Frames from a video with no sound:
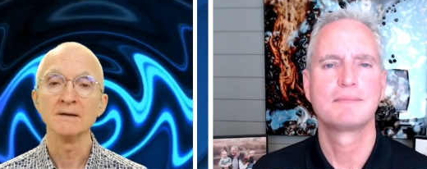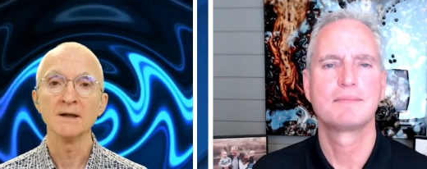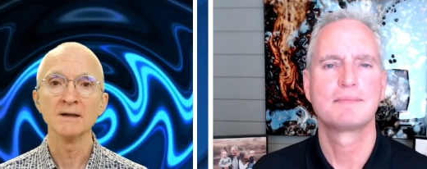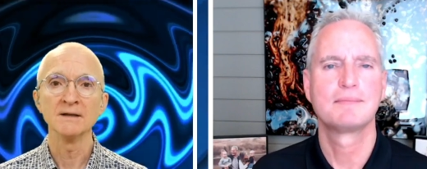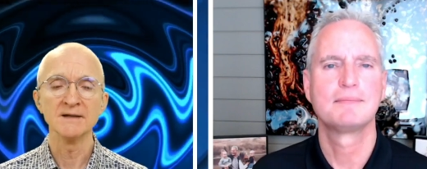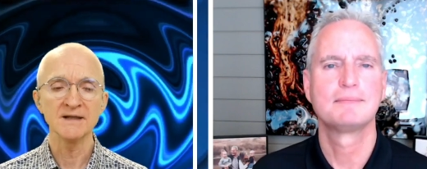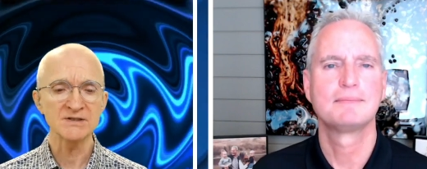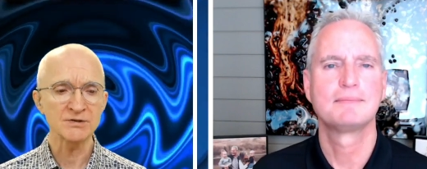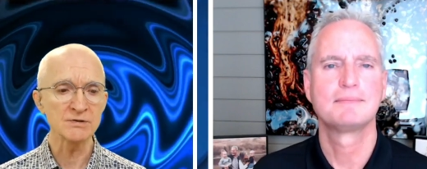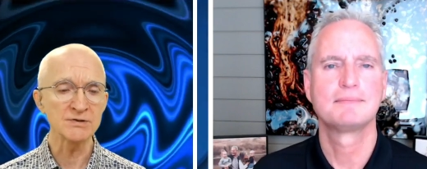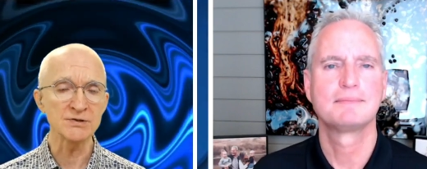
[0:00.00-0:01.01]
Speaker 1: Uh, let's
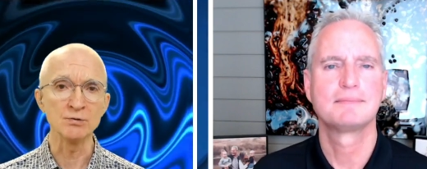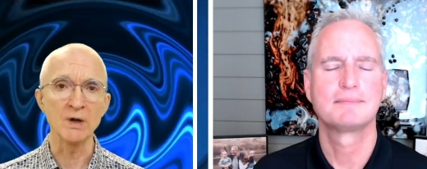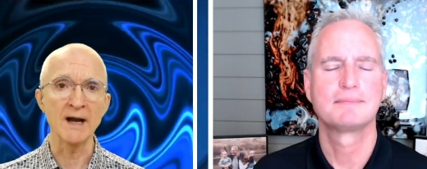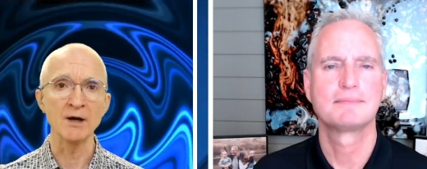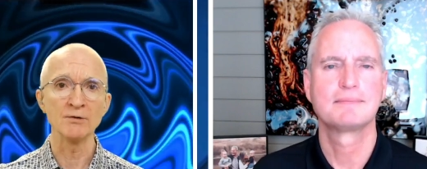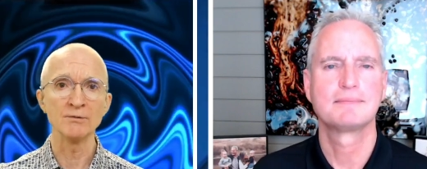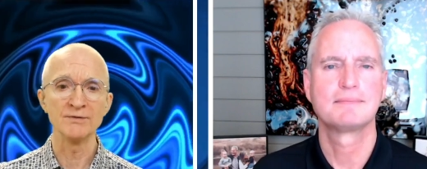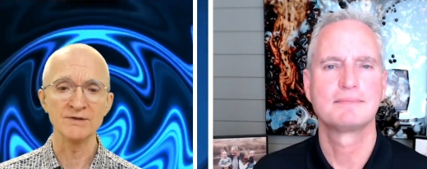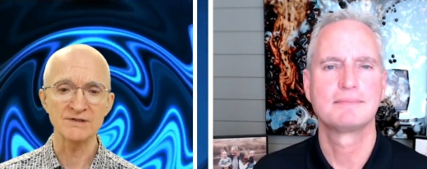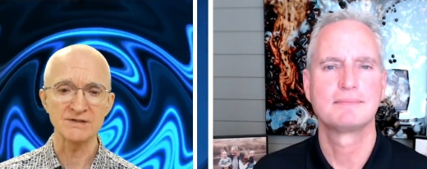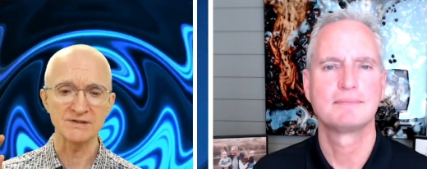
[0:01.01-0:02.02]
turn to how
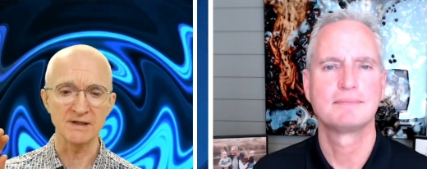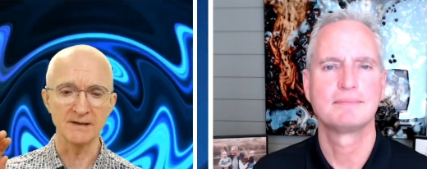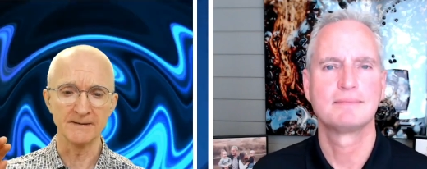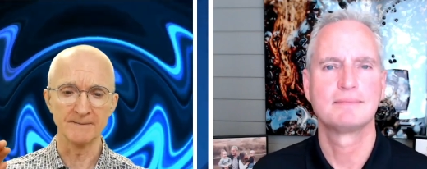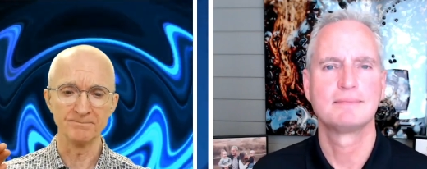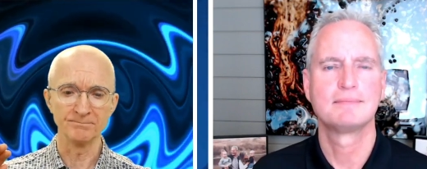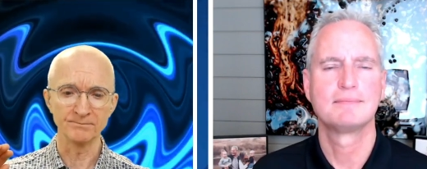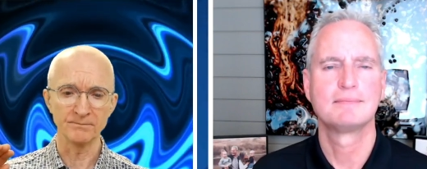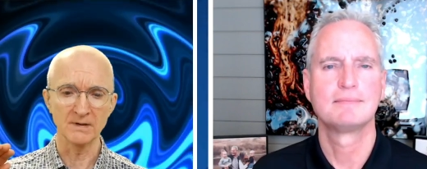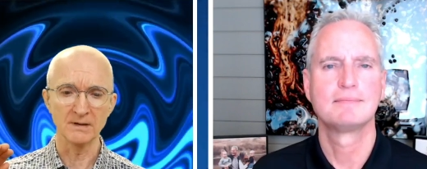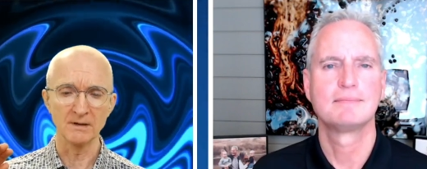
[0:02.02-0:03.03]
this, um,
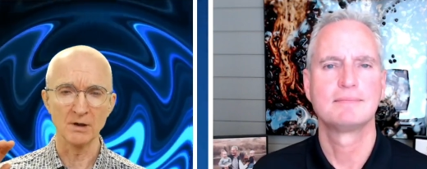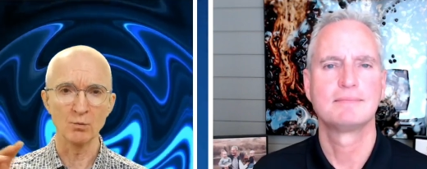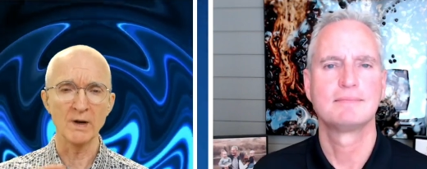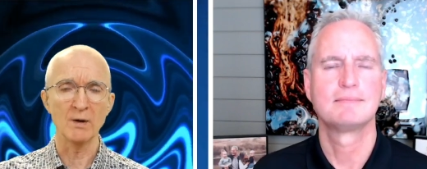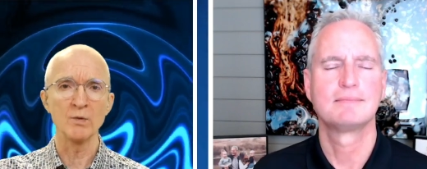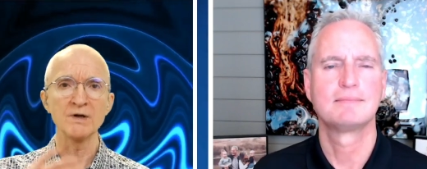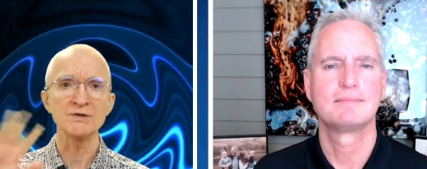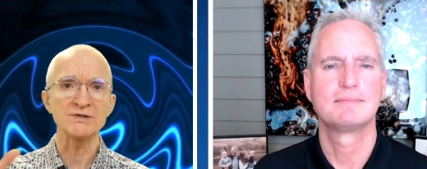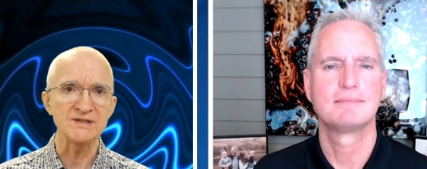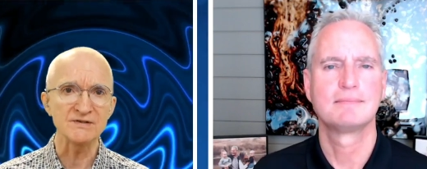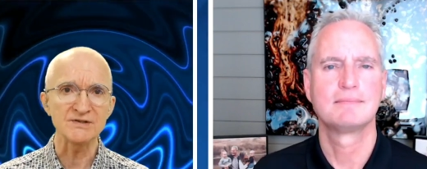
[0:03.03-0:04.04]
you know, wh- where do you
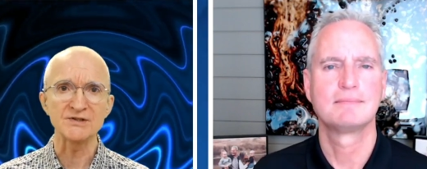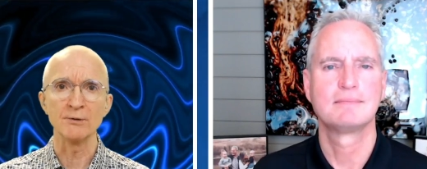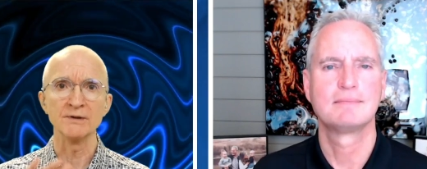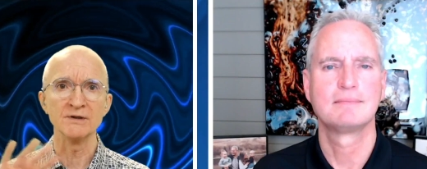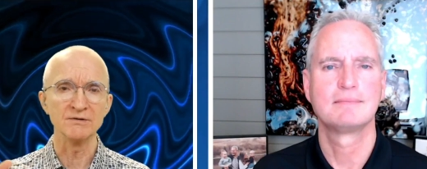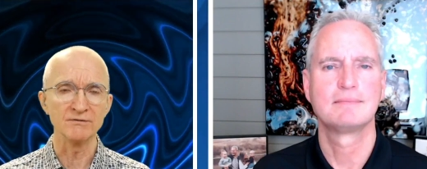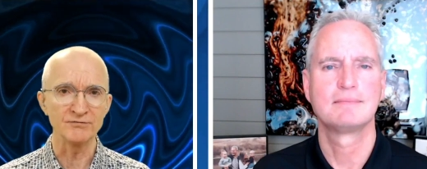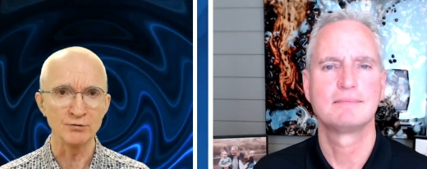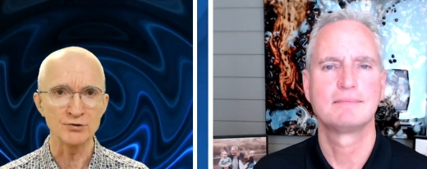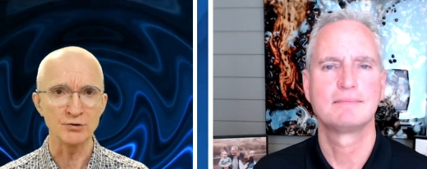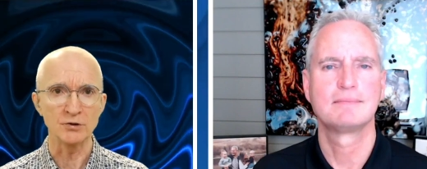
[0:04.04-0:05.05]
see this going in the
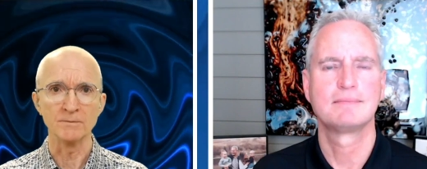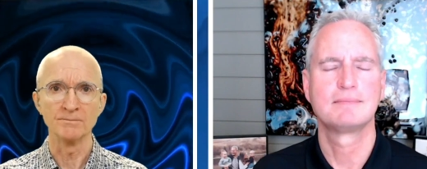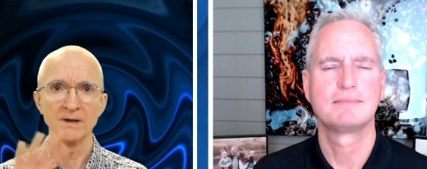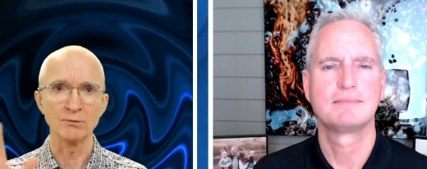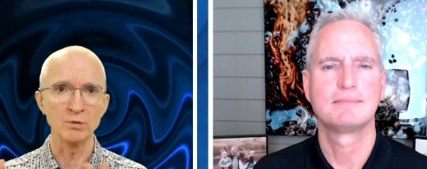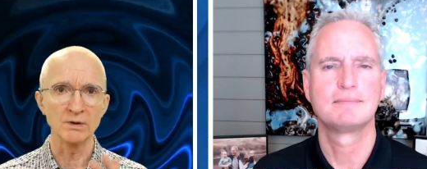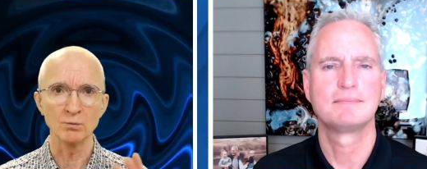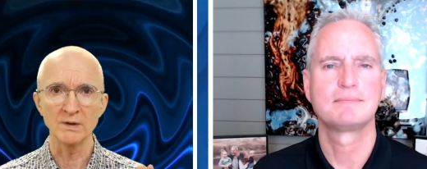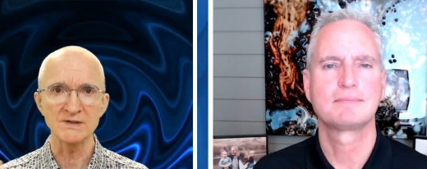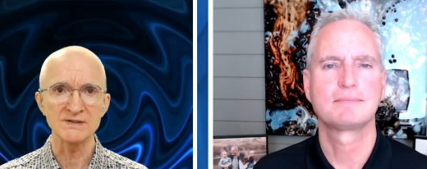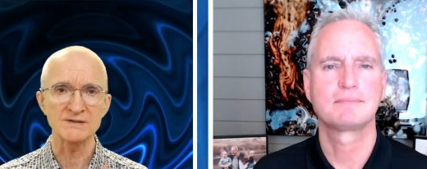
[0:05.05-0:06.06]
future? Like, where,
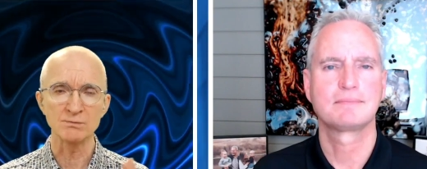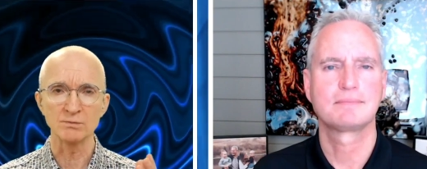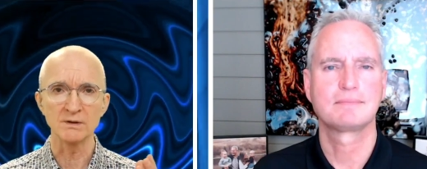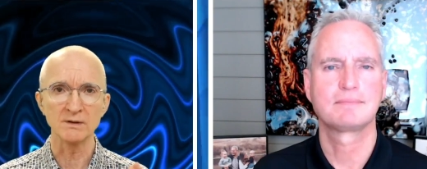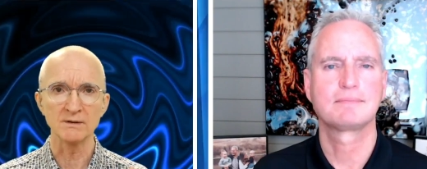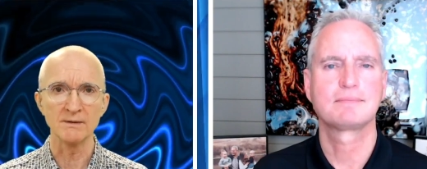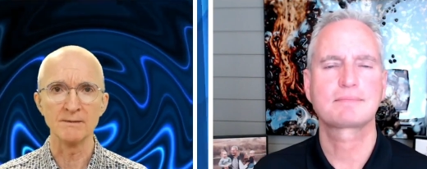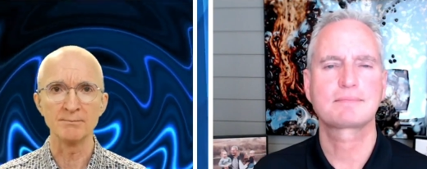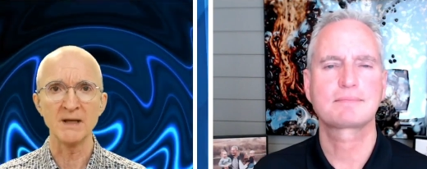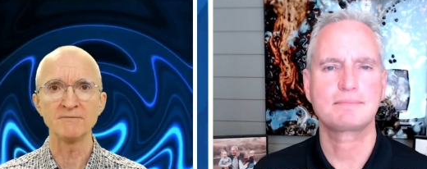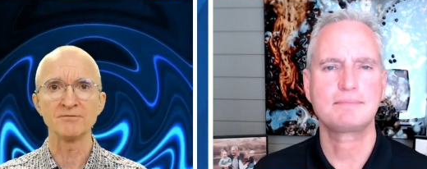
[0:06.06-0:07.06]
what is, uh,
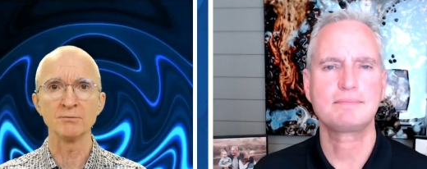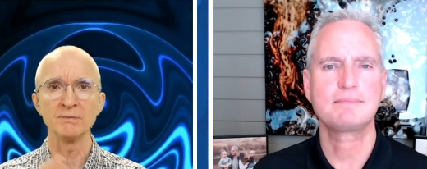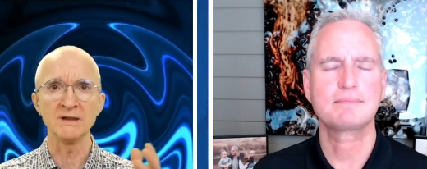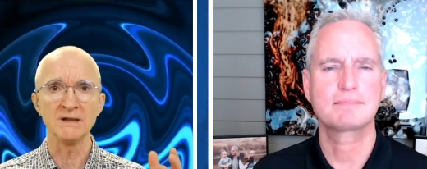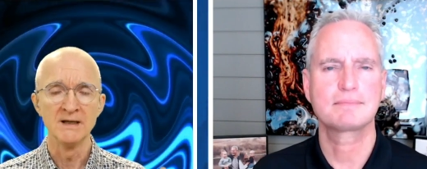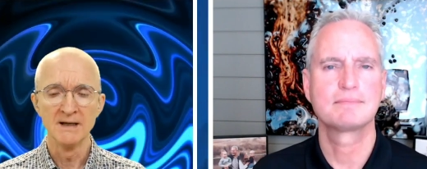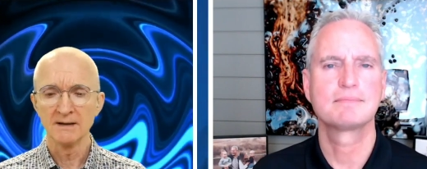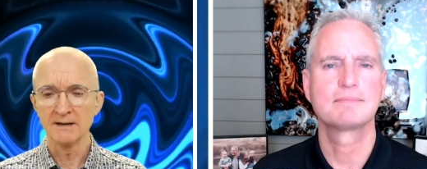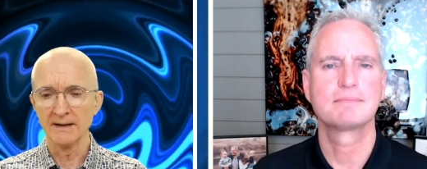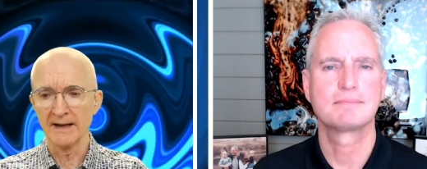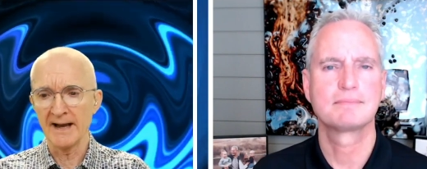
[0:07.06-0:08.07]
paint for me
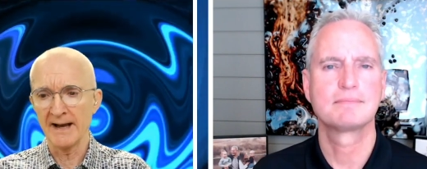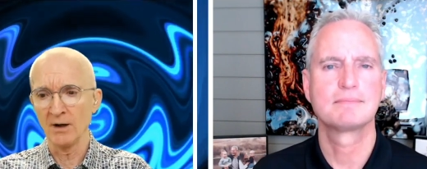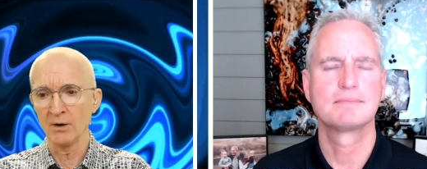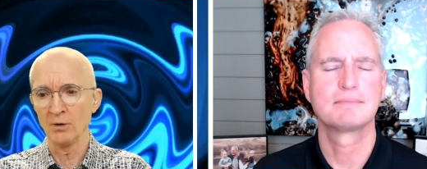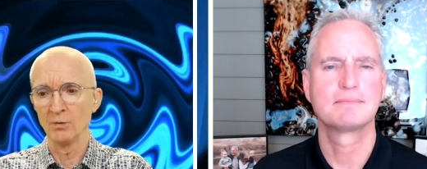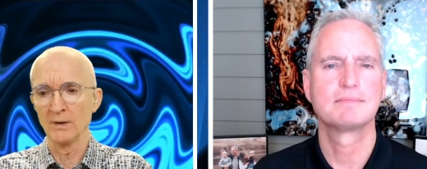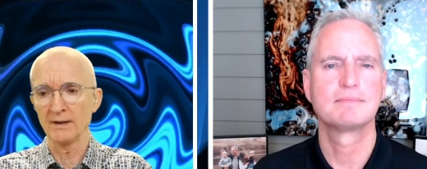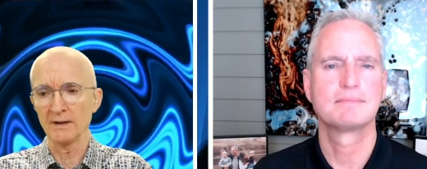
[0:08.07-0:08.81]
uh, how,